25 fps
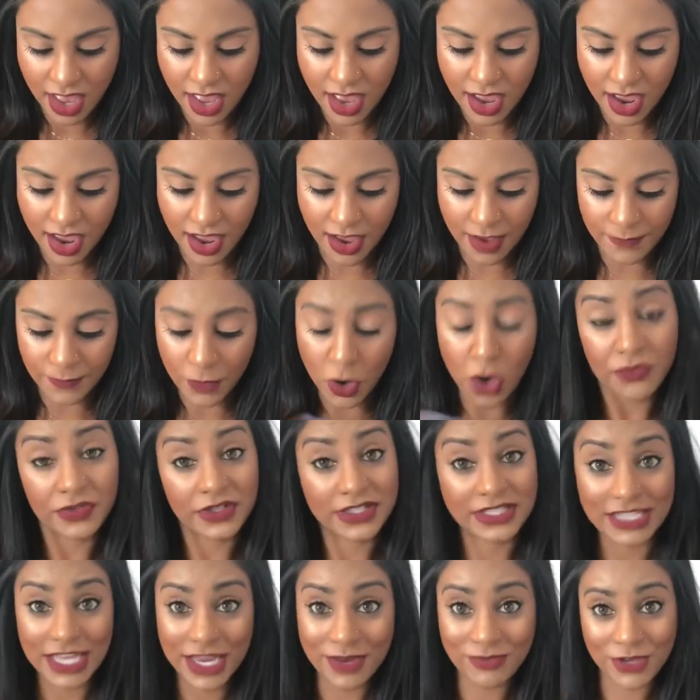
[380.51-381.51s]
On the
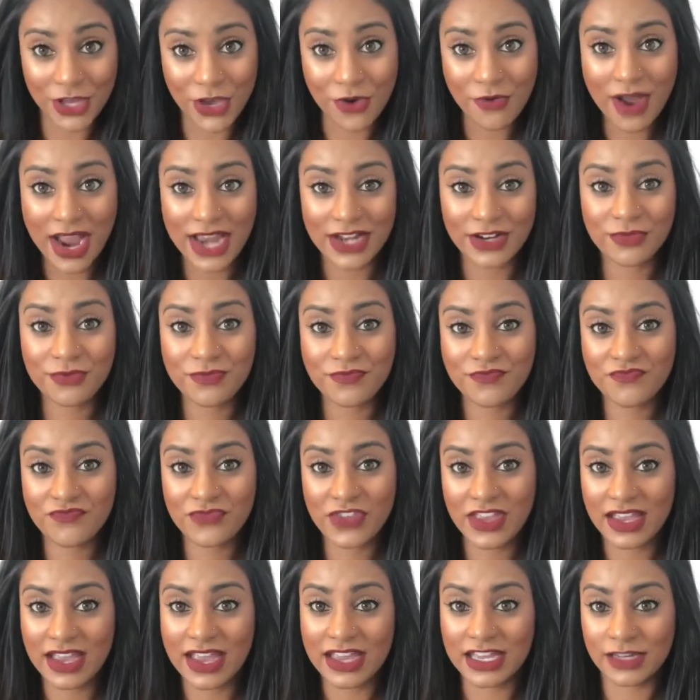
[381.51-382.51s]
same note, I don't
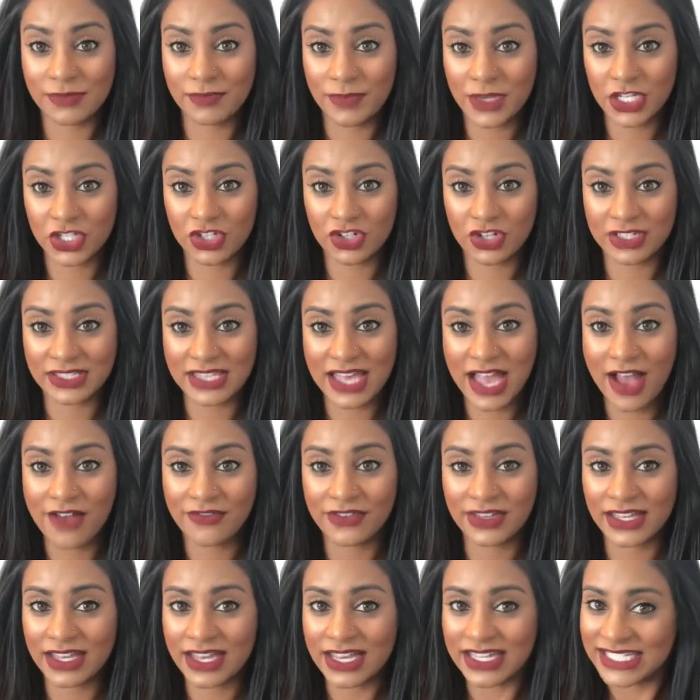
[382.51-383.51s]
think I could picture us
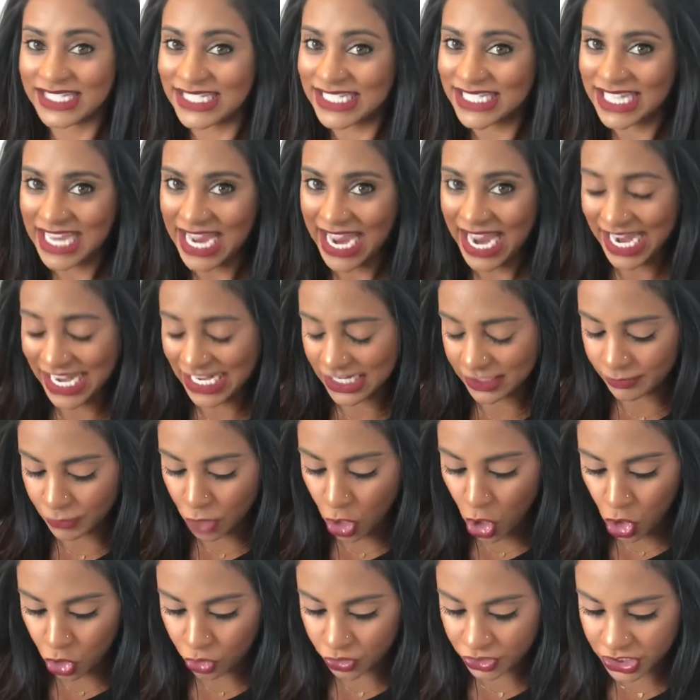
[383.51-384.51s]
having a Tatum
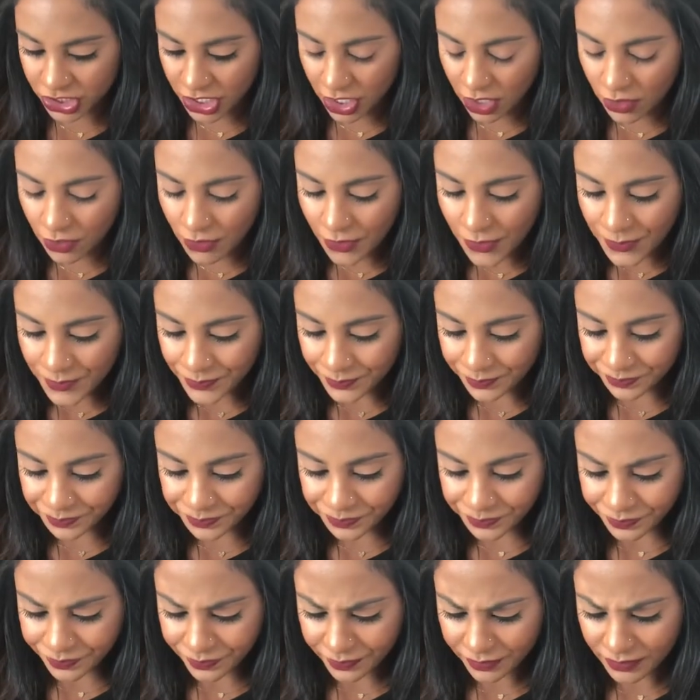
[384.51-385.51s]
also,
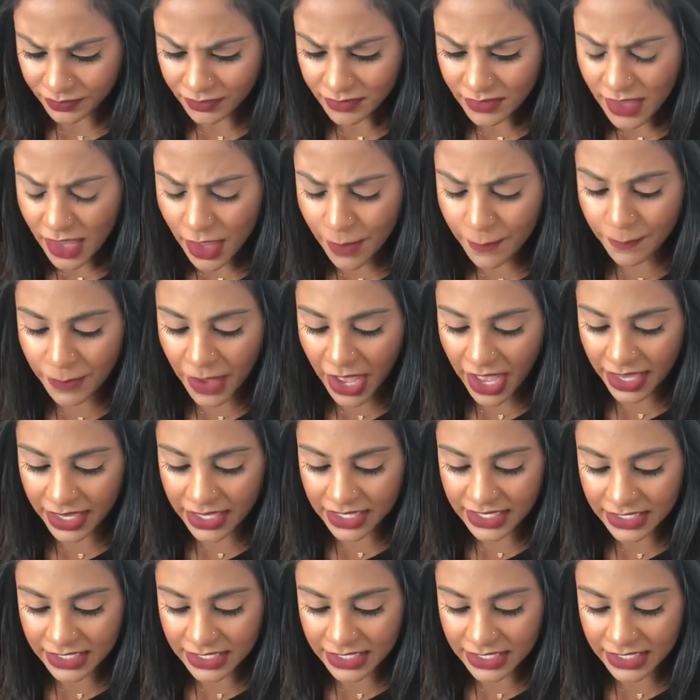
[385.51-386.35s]
but